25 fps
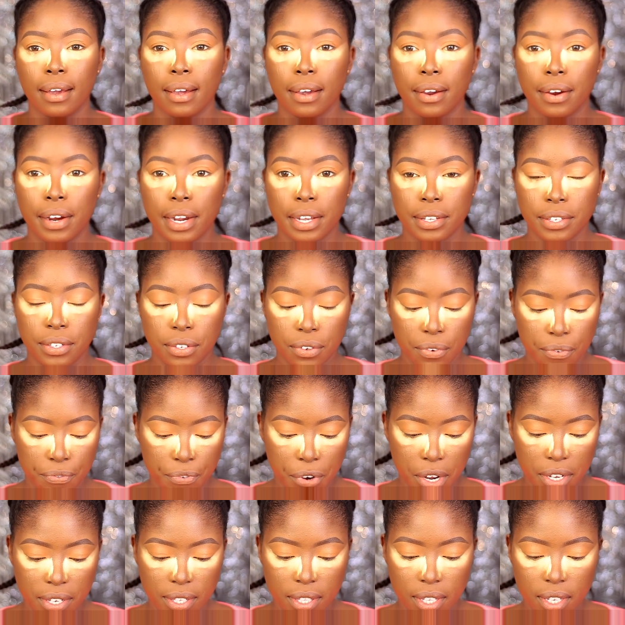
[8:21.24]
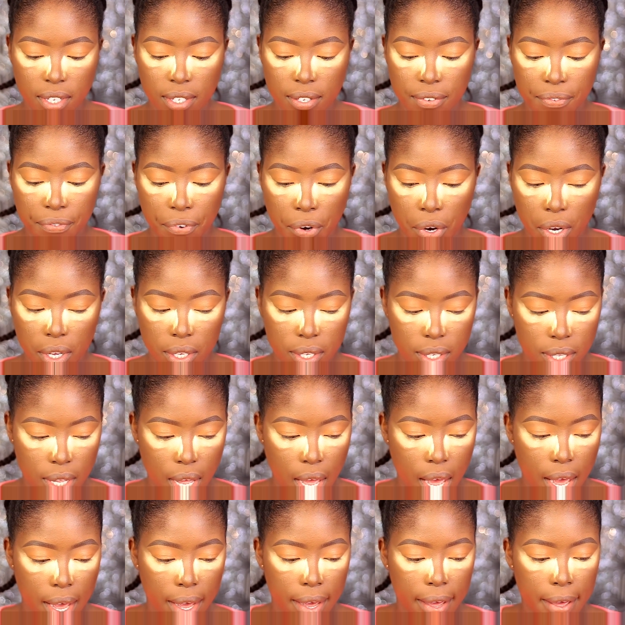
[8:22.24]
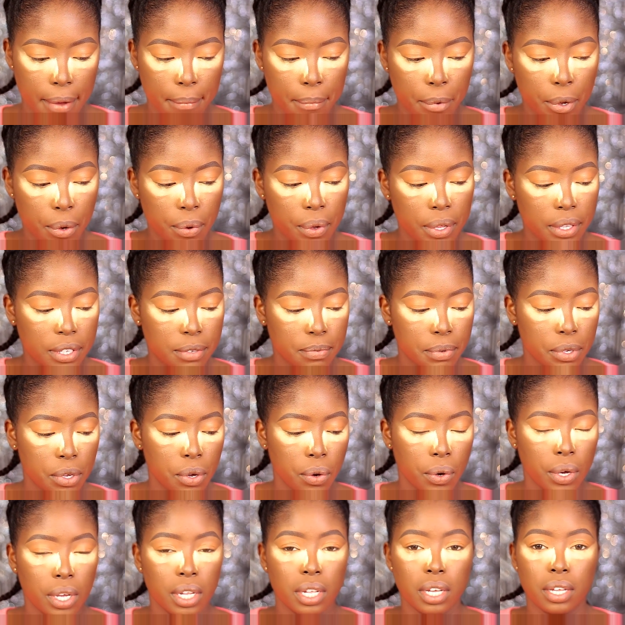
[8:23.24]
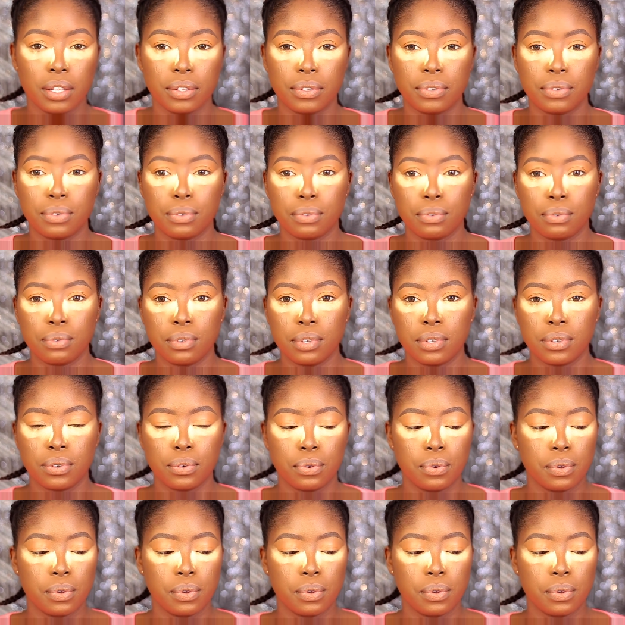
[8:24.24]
Alright, so first things first, I am going to be going into this